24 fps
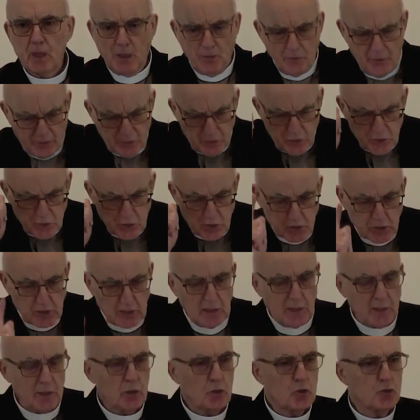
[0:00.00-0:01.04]
that
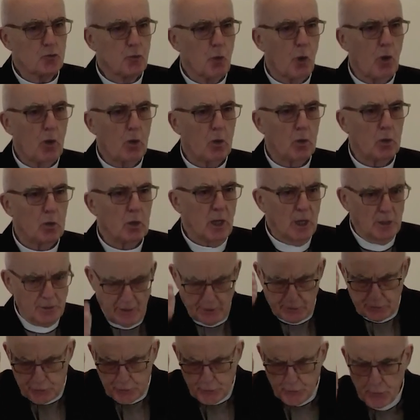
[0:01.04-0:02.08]
stealing is wrong,
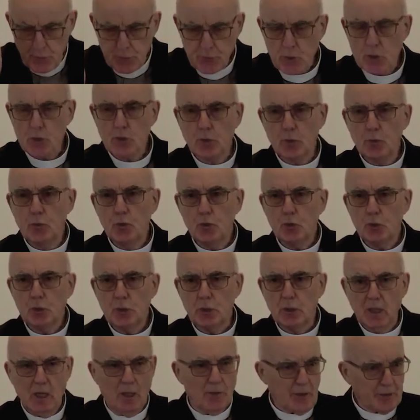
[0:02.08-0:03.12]
that truth is
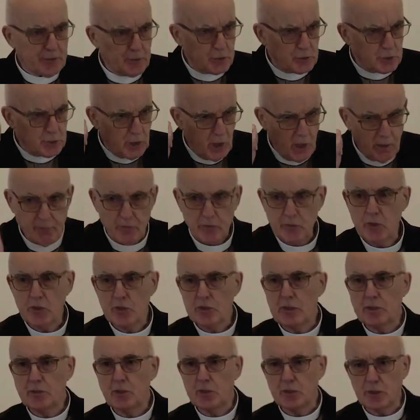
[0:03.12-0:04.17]
crucial, that
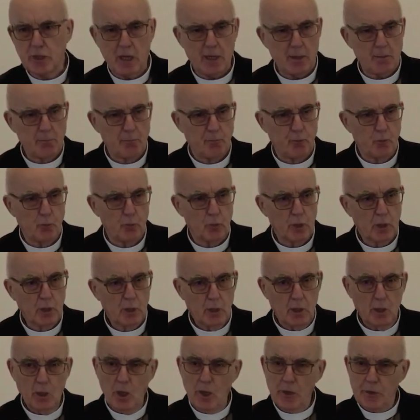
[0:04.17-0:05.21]
covetousness is harmful.
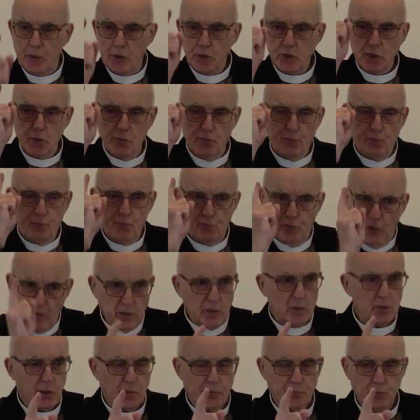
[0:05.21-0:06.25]
It is the
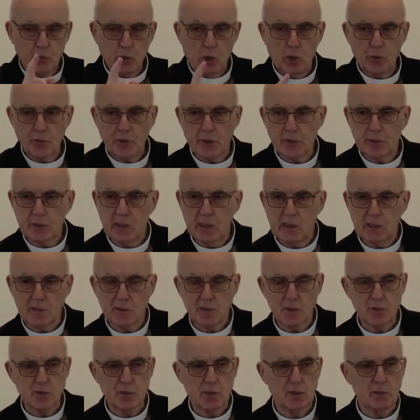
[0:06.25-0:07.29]
finger of God that
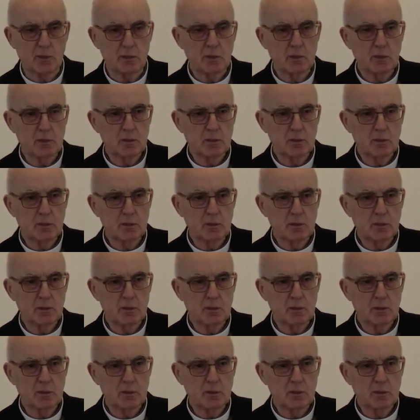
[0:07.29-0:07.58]
tells us that.